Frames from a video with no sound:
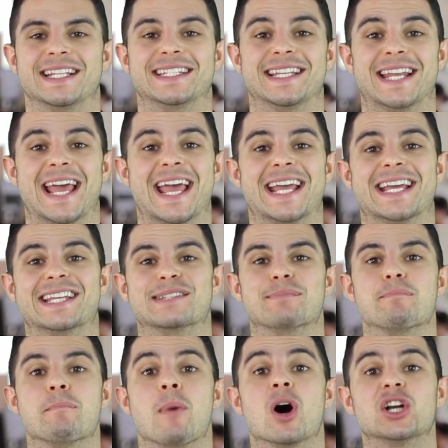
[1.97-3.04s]
today is
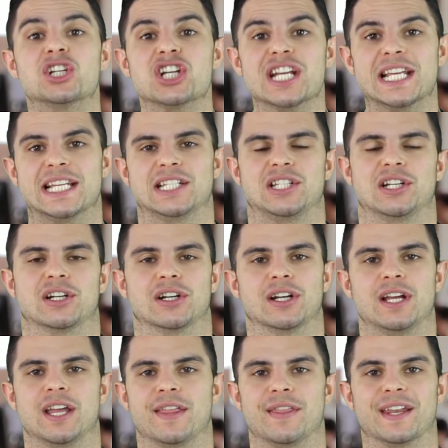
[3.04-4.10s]
much
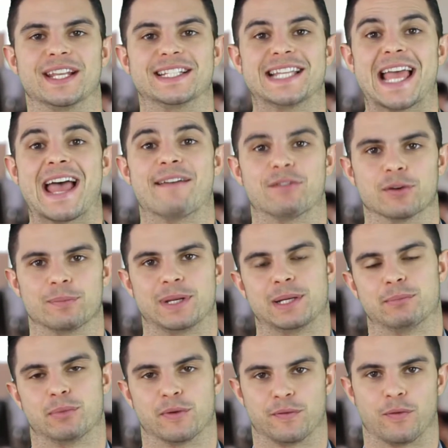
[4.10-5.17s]
easier than it's ever
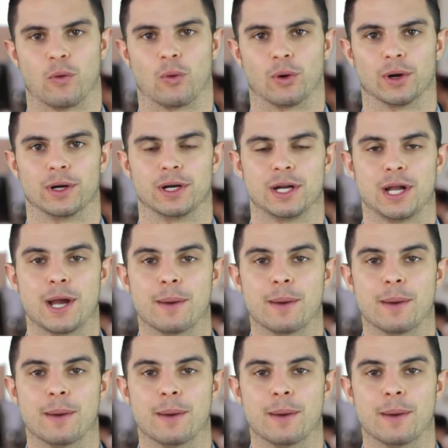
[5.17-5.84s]
been before.